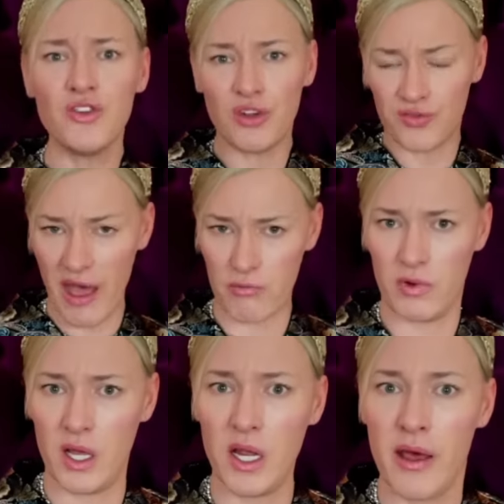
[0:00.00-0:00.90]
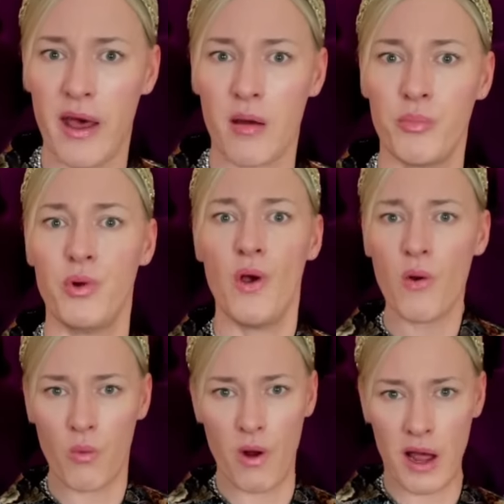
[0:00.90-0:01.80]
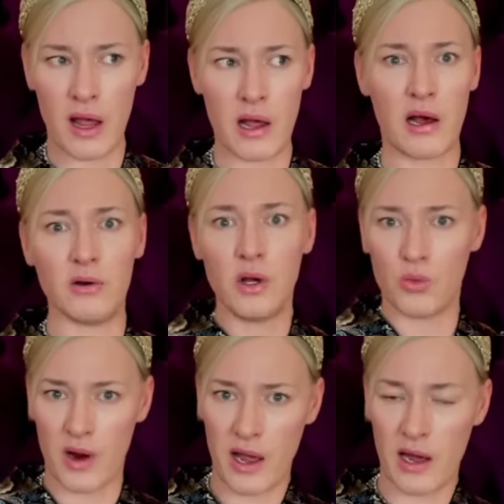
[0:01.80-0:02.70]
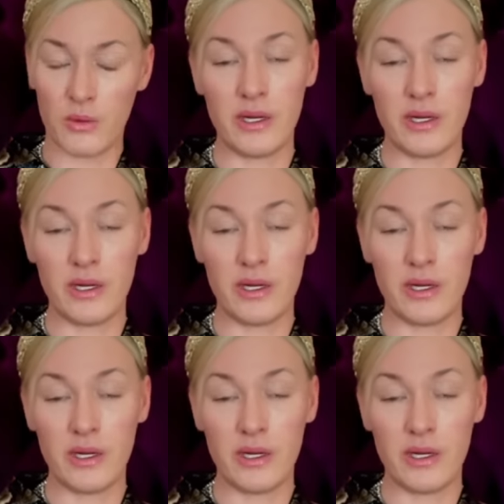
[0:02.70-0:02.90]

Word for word: Did that really happen? Wow, wow.